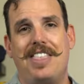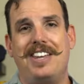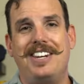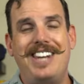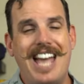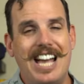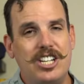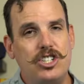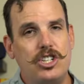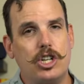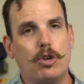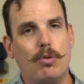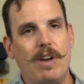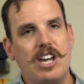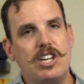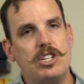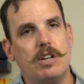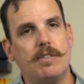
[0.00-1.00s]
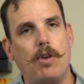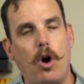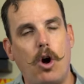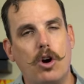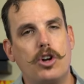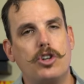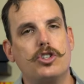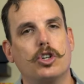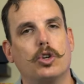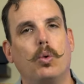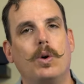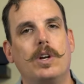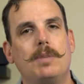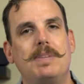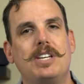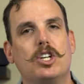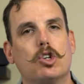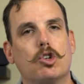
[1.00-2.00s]
and the next generation of artists are
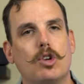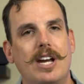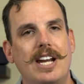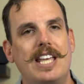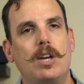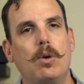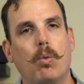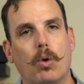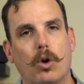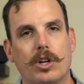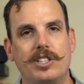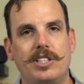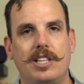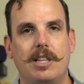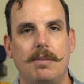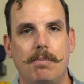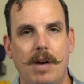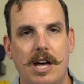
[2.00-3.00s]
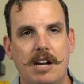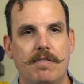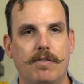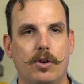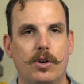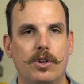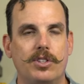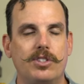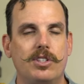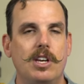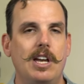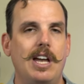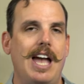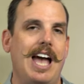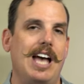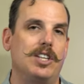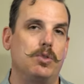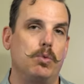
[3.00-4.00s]
going to be creating works in the metaverse
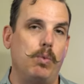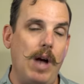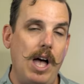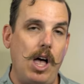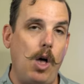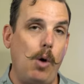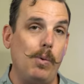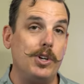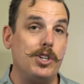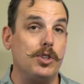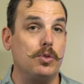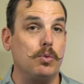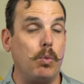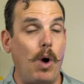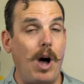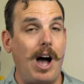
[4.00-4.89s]
as well, which is